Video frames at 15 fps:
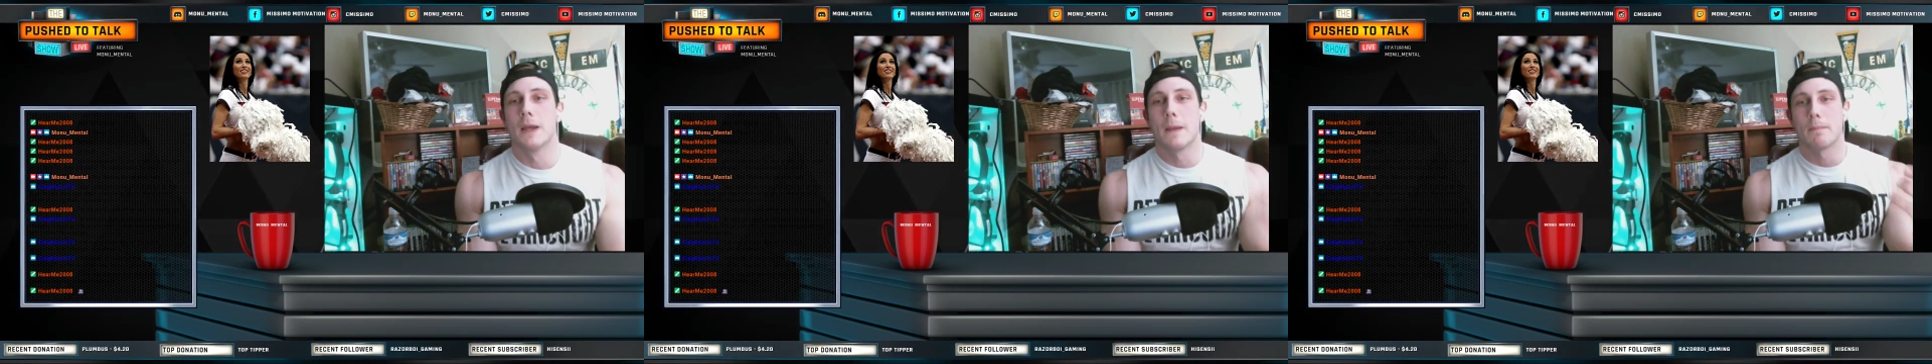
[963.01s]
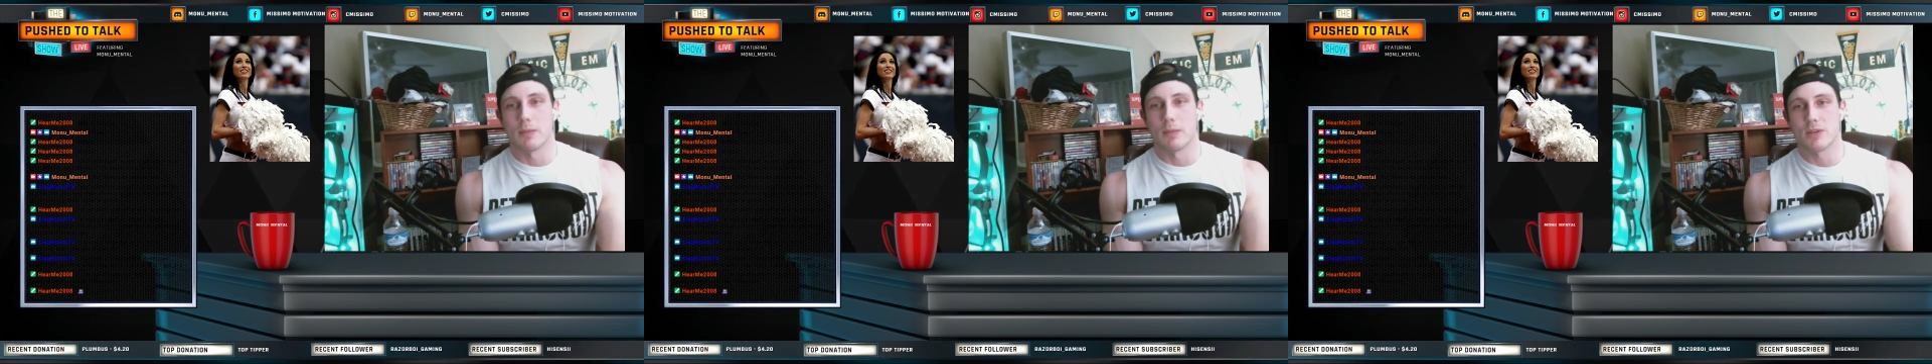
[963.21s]

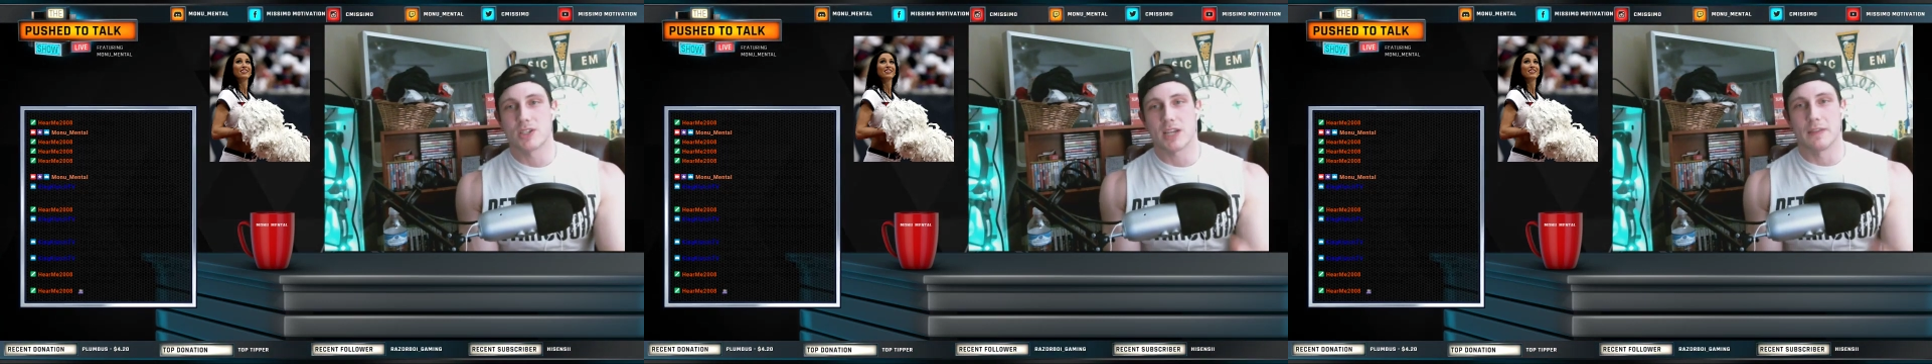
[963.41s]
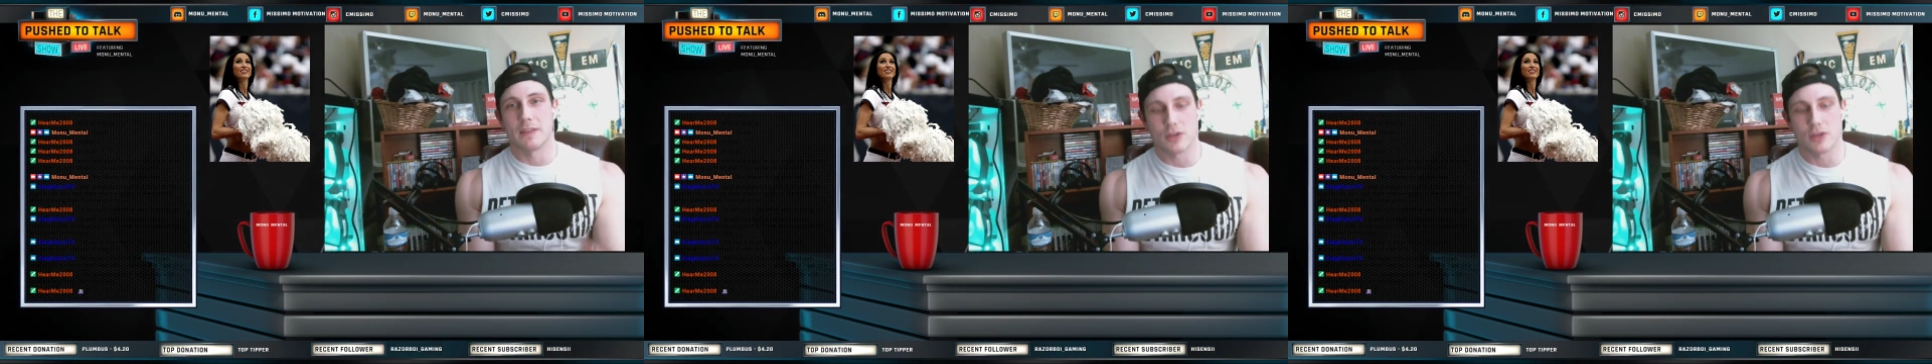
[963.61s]
But I'm just
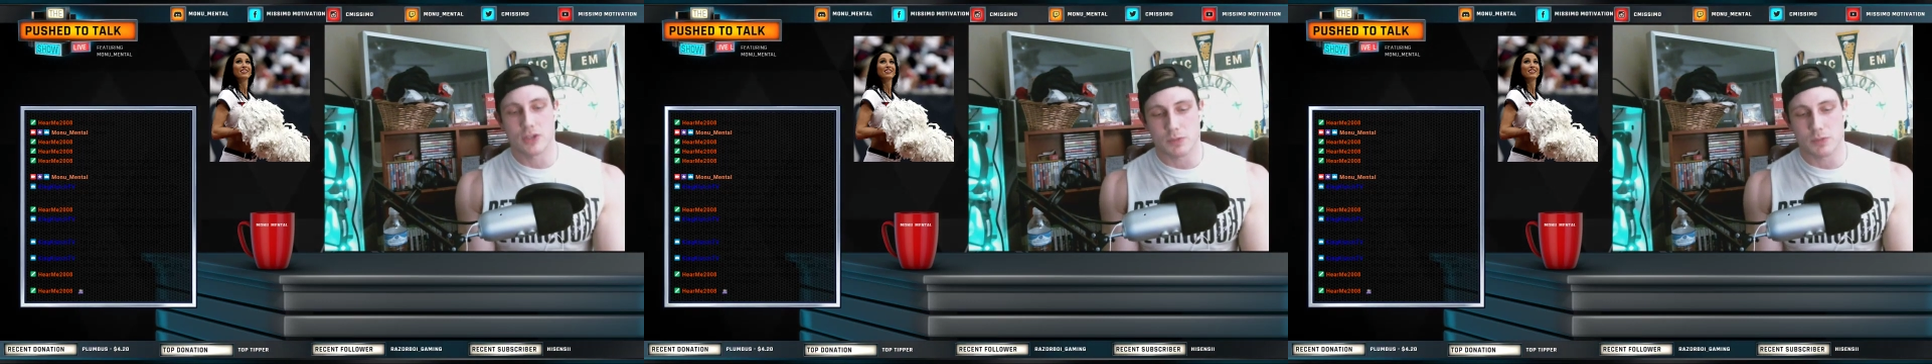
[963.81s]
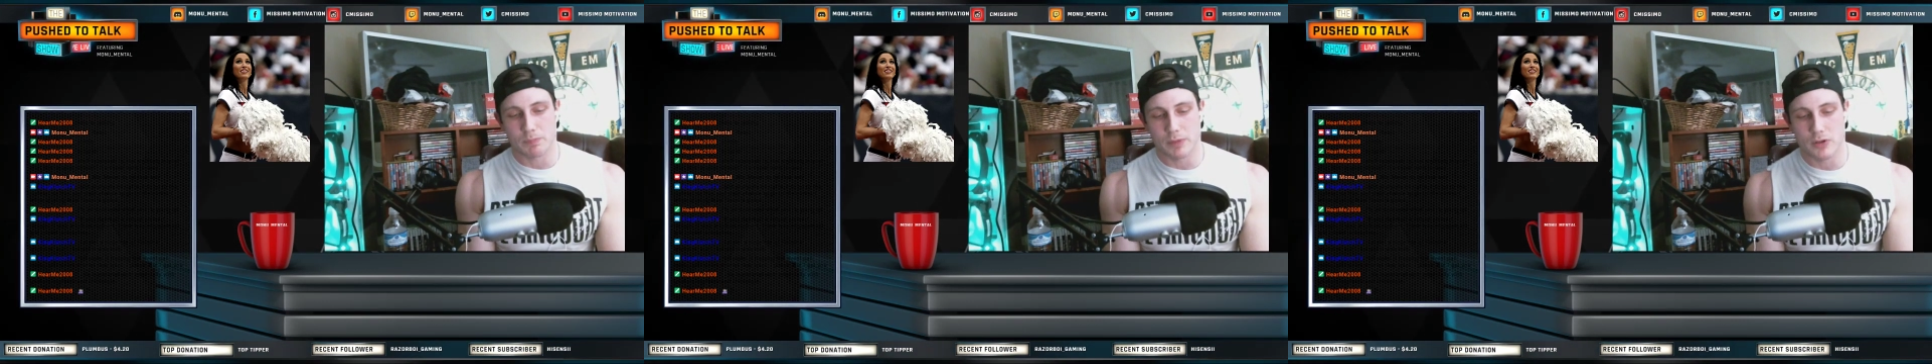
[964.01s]
saying there's
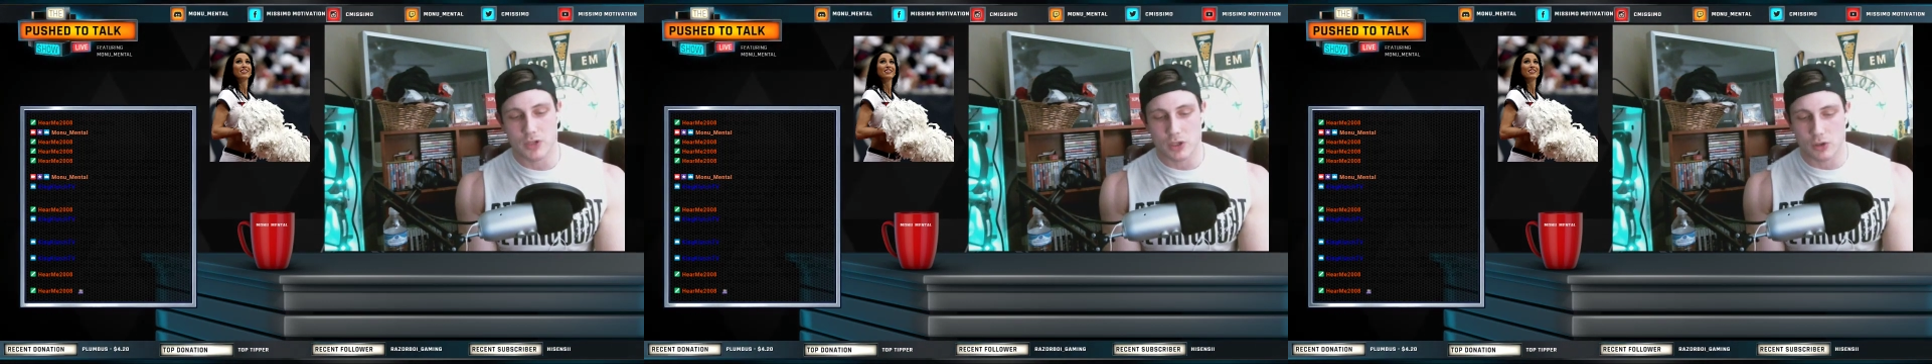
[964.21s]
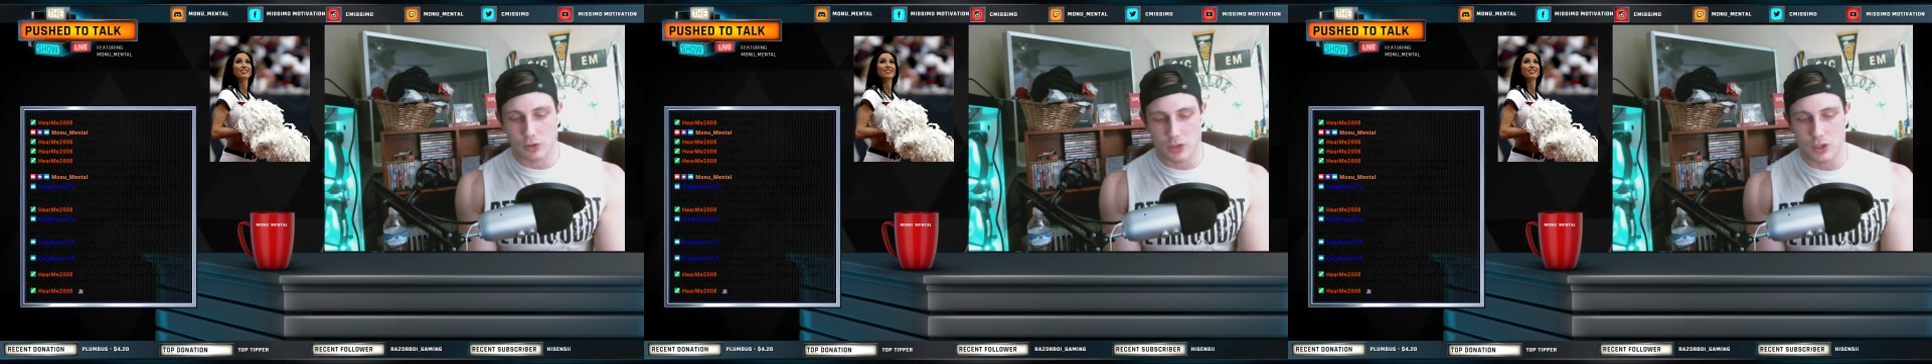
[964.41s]

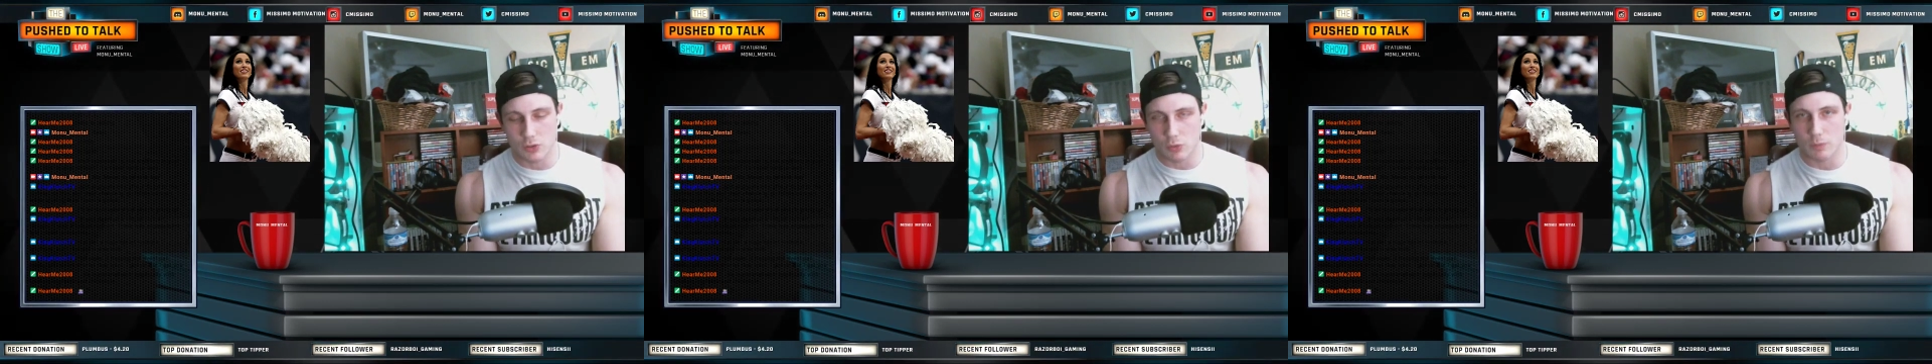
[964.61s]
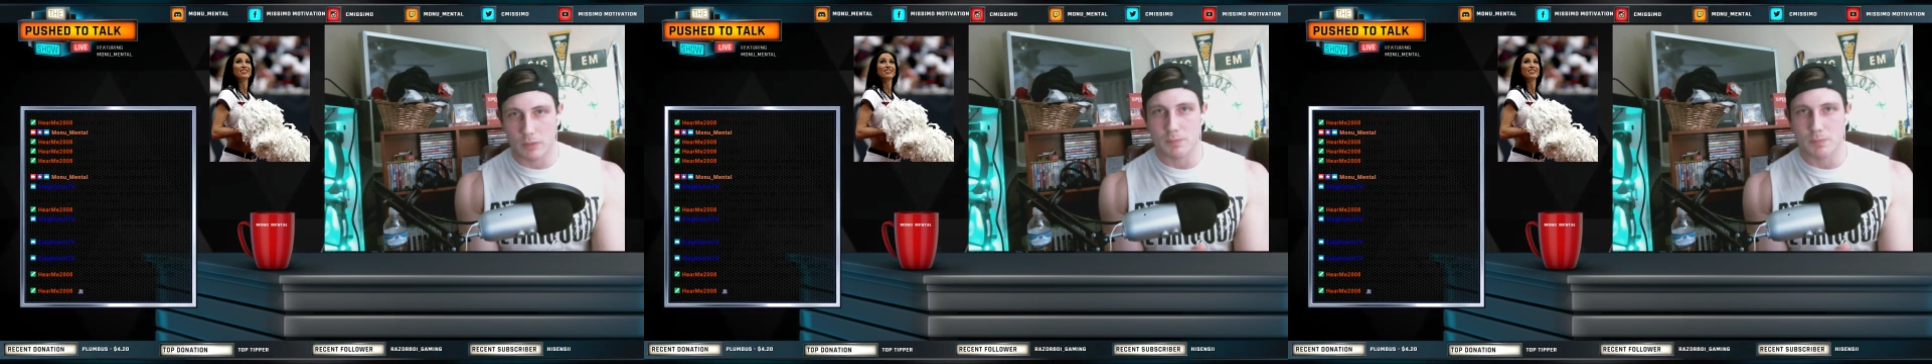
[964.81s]
this